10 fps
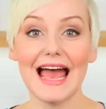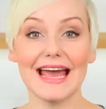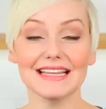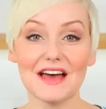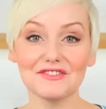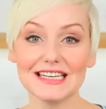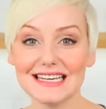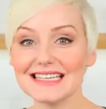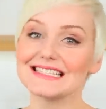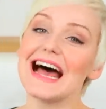Hey
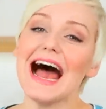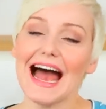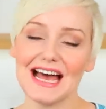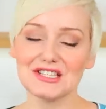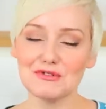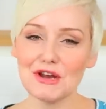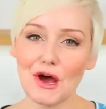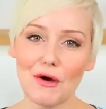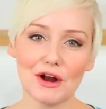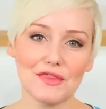lovelies! As you
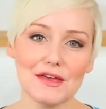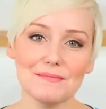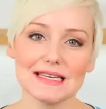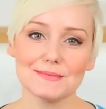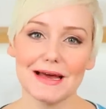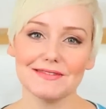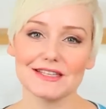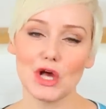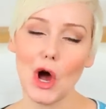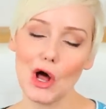know, our theme this
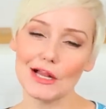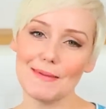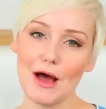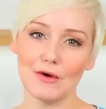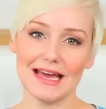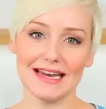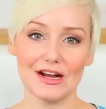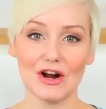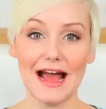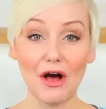month is all about
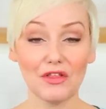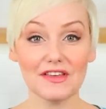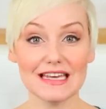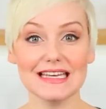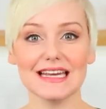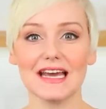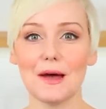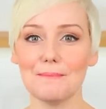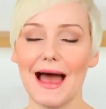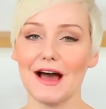getting our healthy
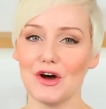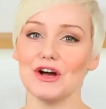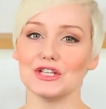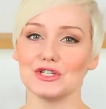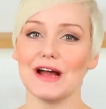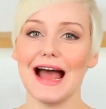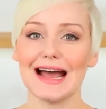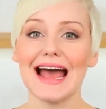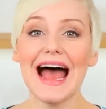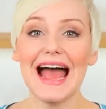eating back on
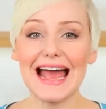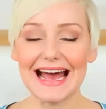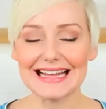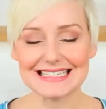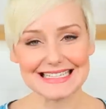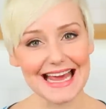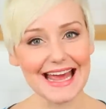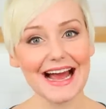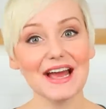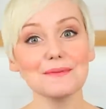track. And
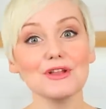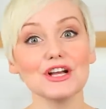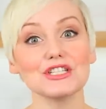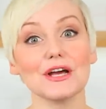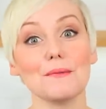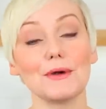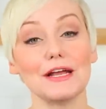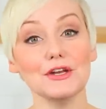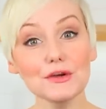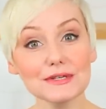today I am launching a
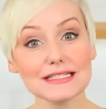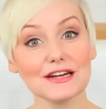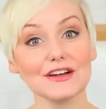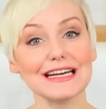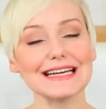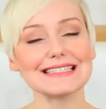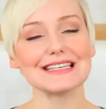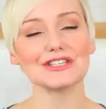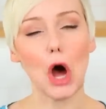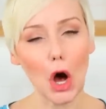brand new series
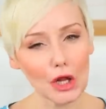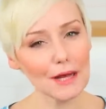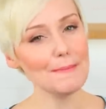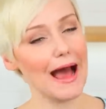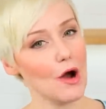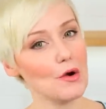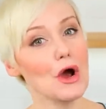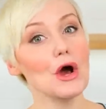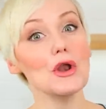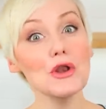that is all
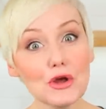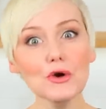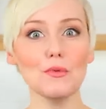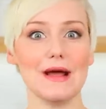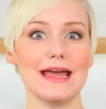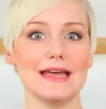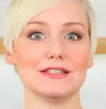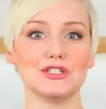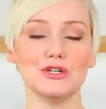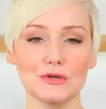about new
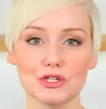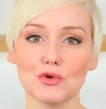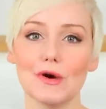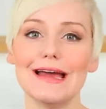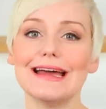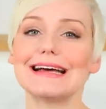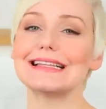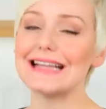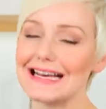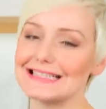ways to enjoy
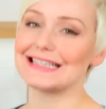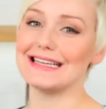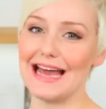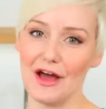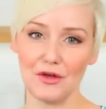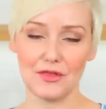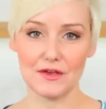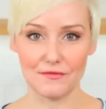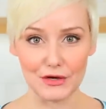classically healthy